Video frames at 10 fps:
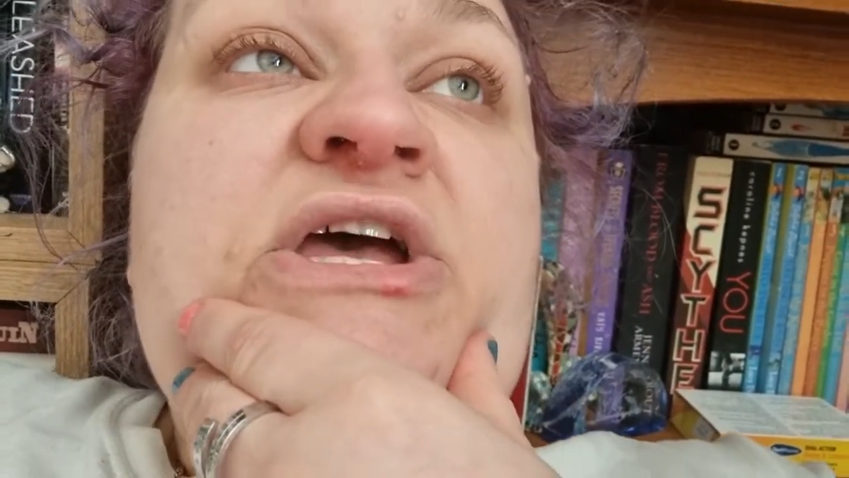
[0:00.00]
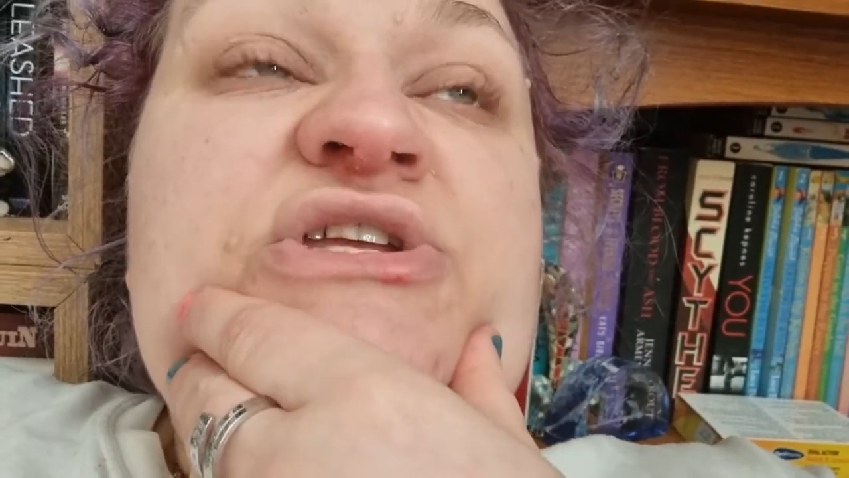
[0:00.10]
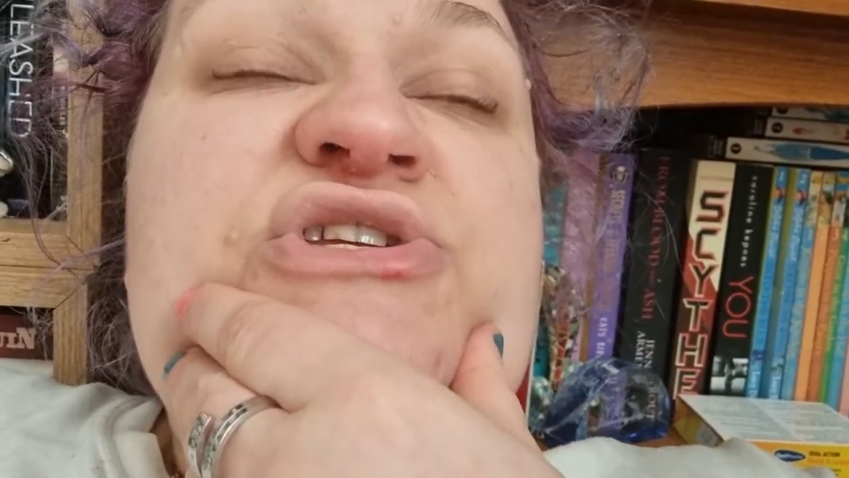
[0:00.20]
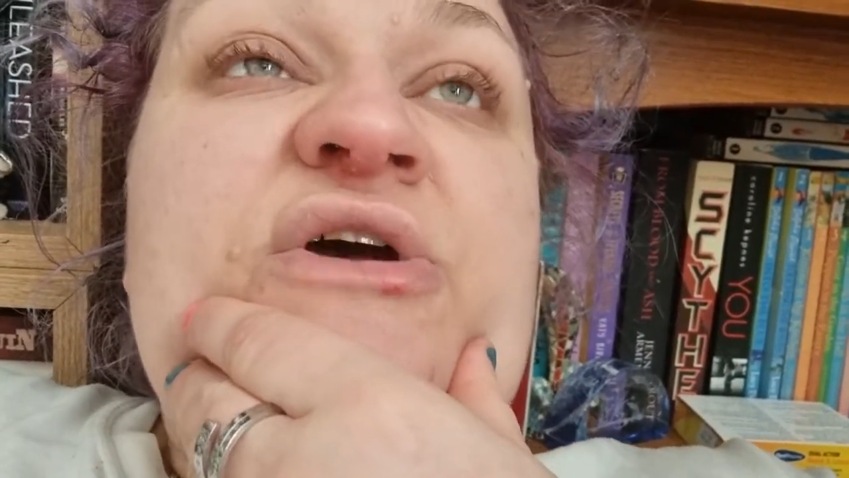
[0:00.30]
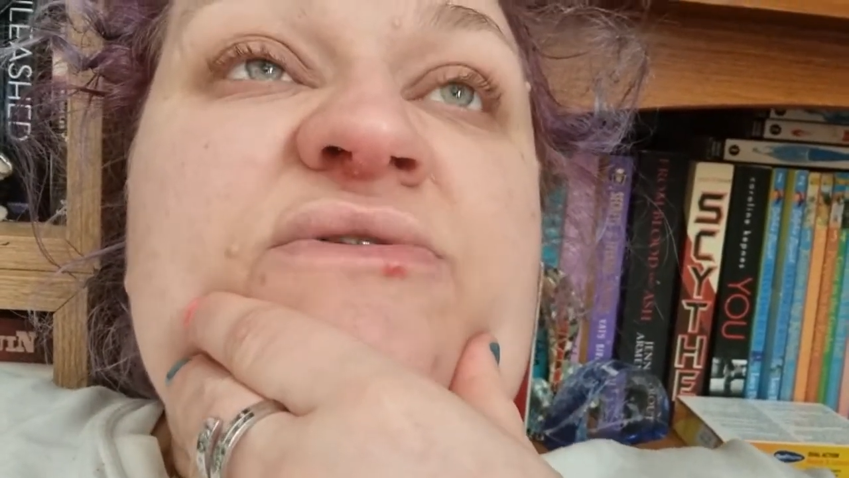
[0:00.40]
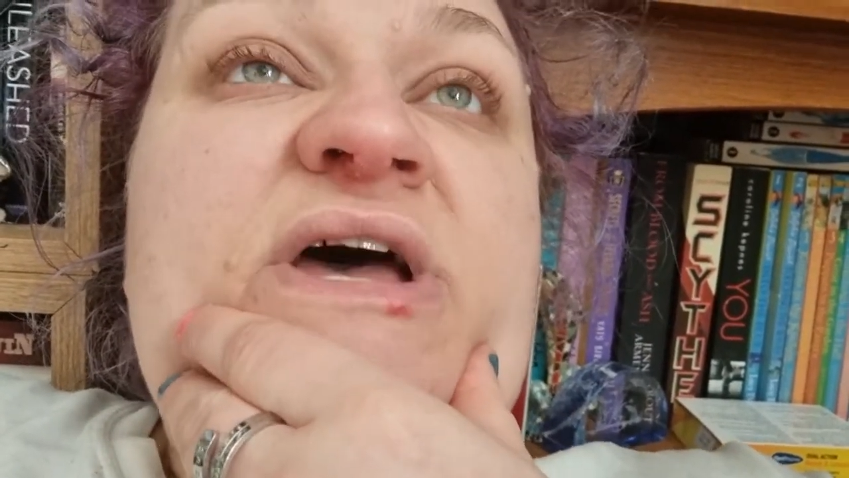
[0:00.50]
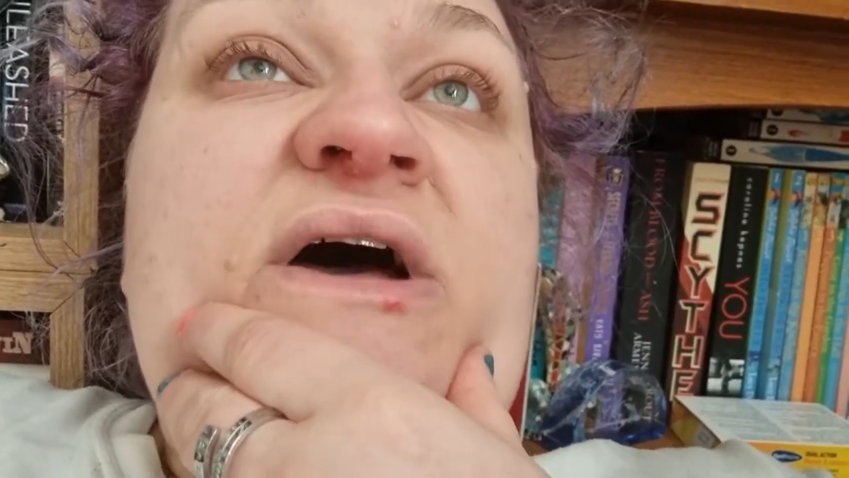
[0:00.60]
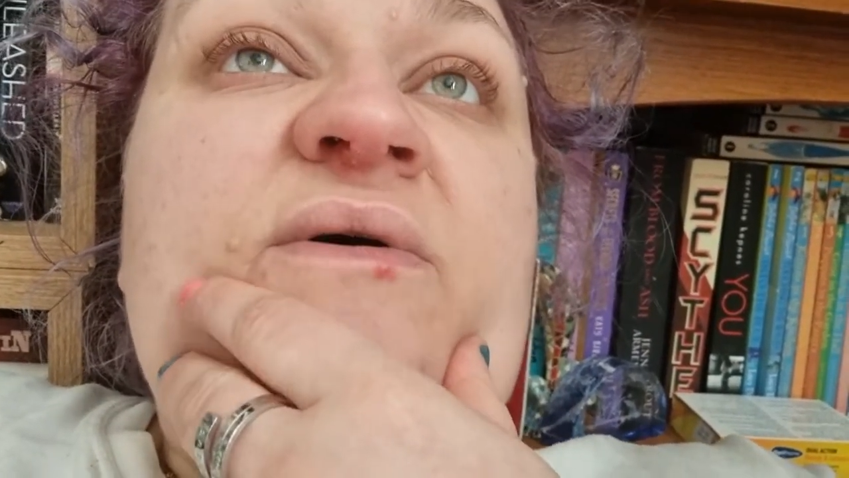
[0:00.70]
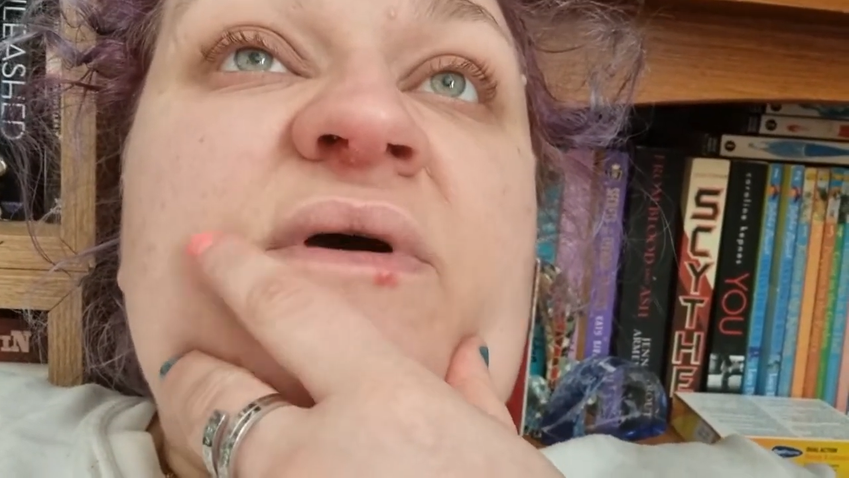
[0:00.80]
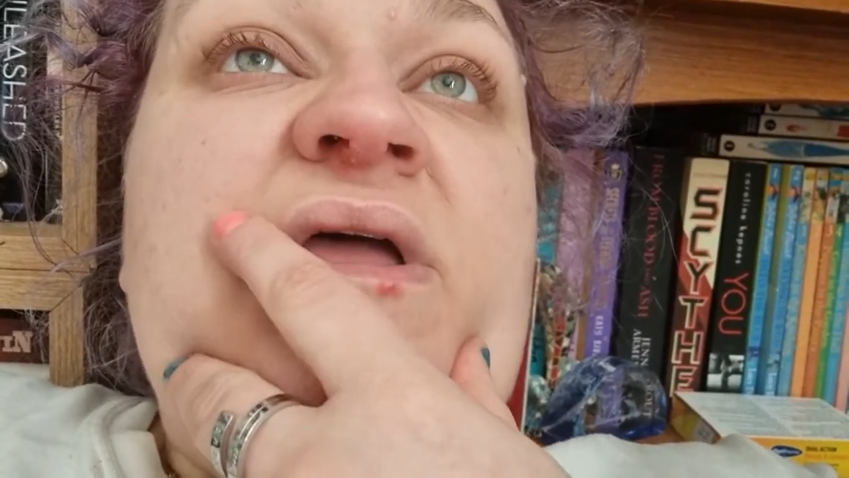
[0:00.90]
chilled
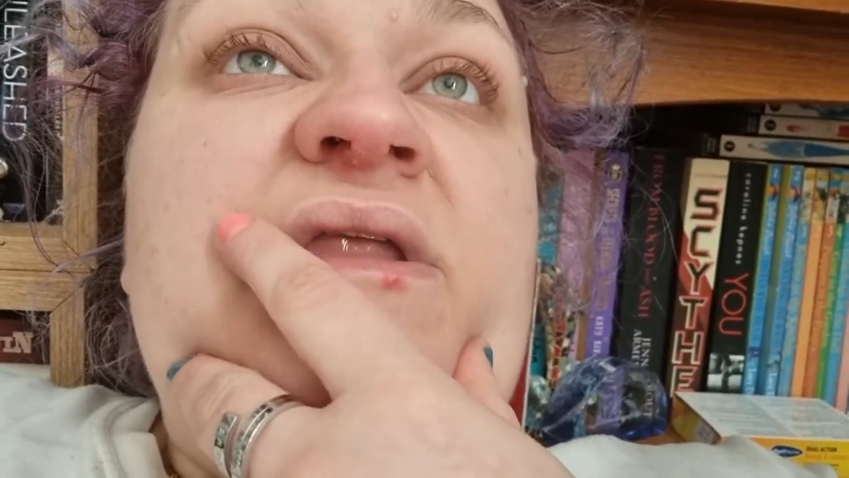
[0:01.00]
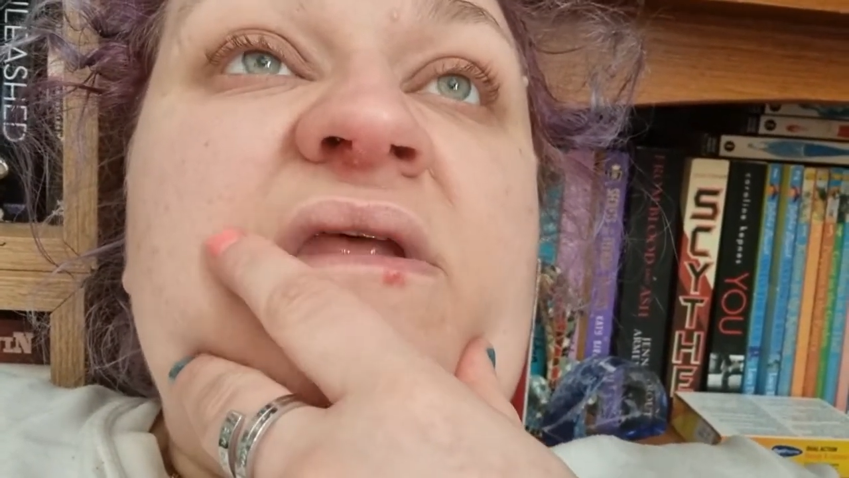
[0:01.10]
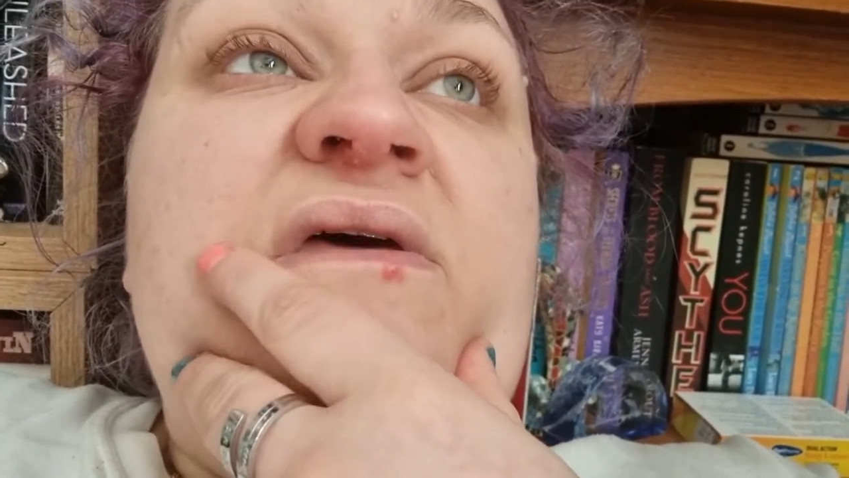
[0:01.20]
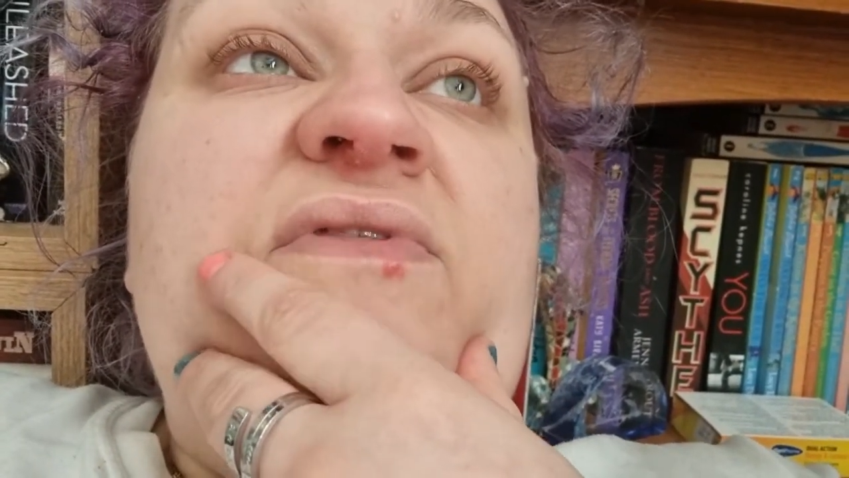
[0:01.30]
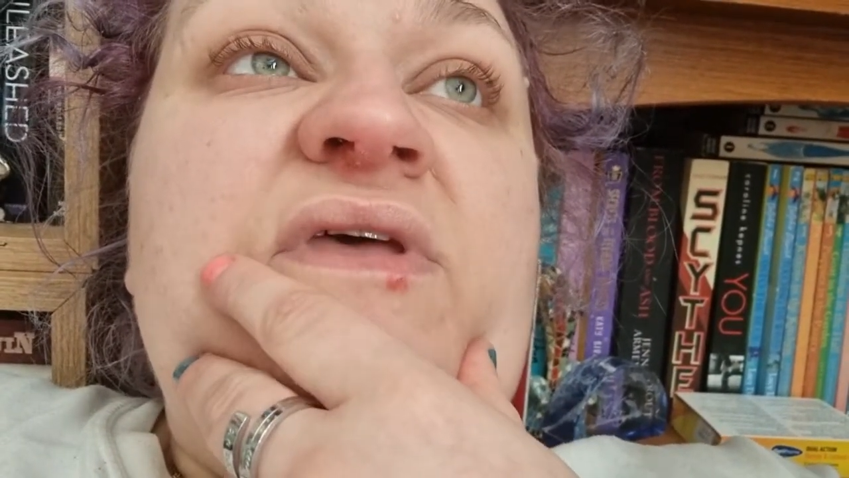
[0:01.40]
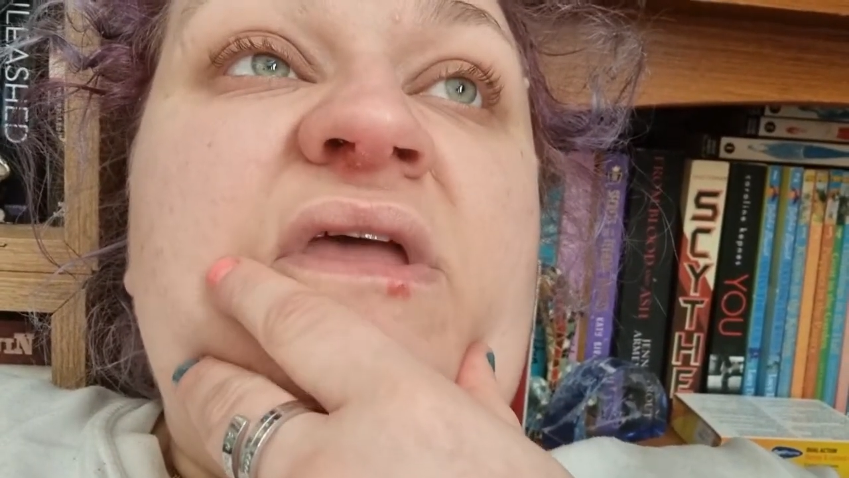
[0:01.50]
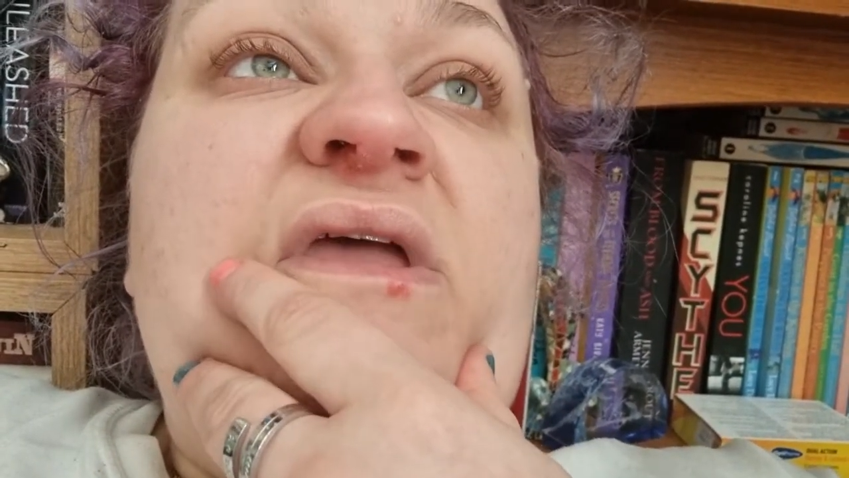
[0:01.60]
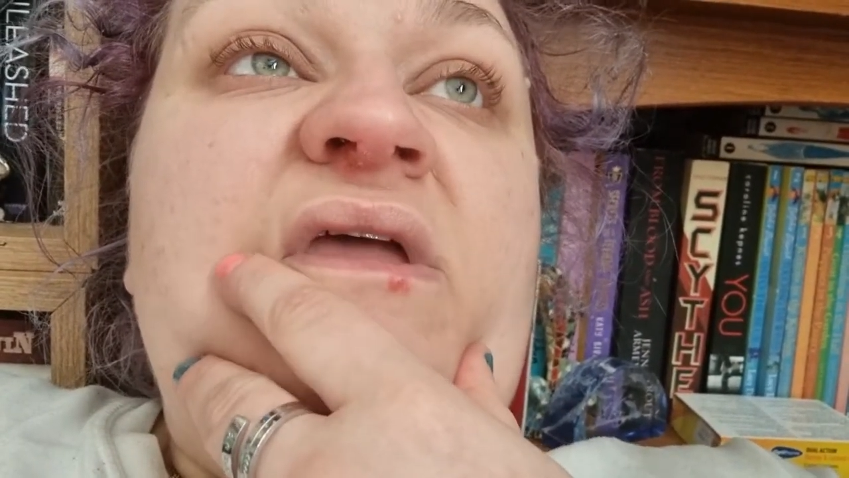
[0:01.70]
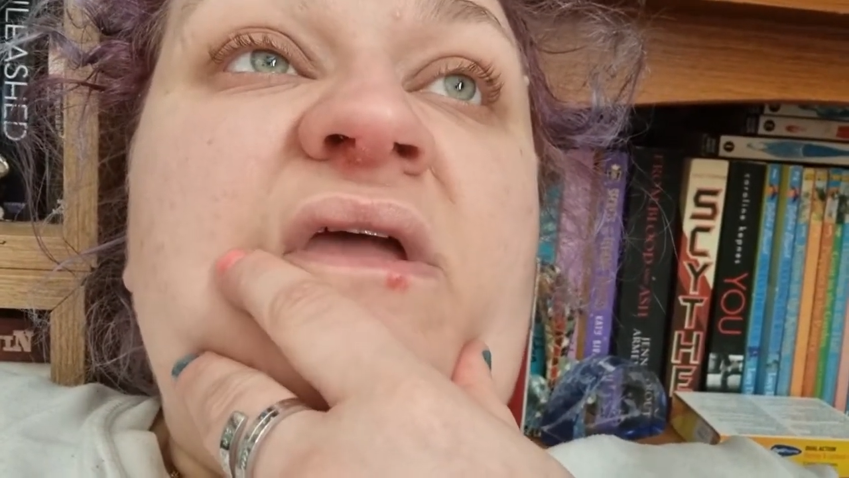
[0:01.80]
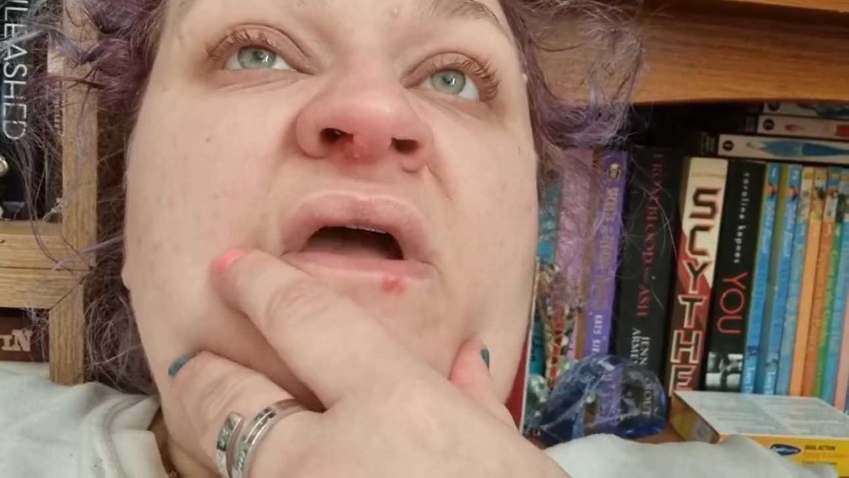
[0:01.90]
out in
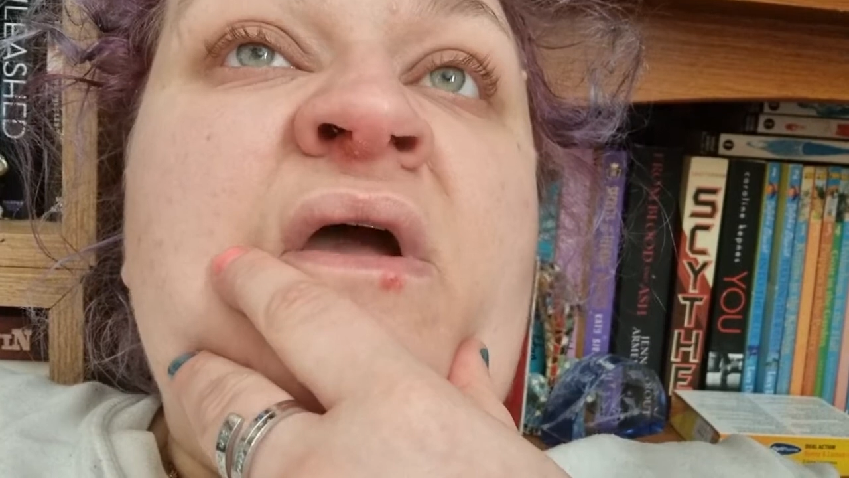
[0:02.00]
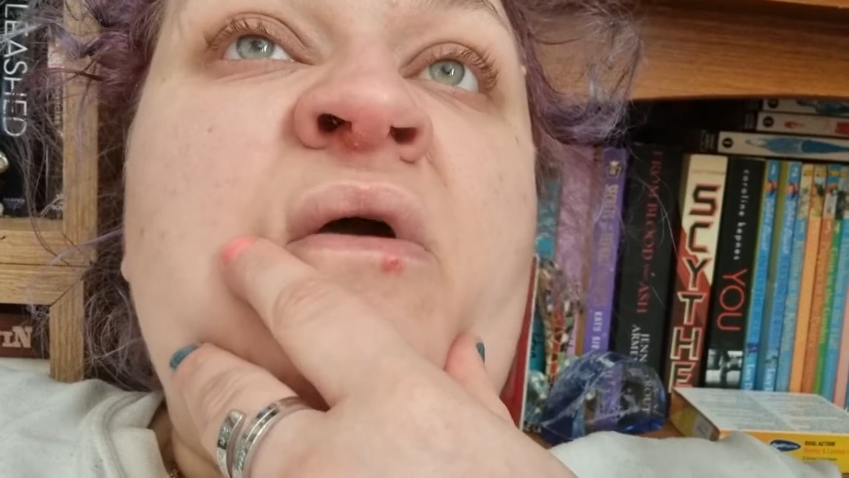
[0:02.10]
the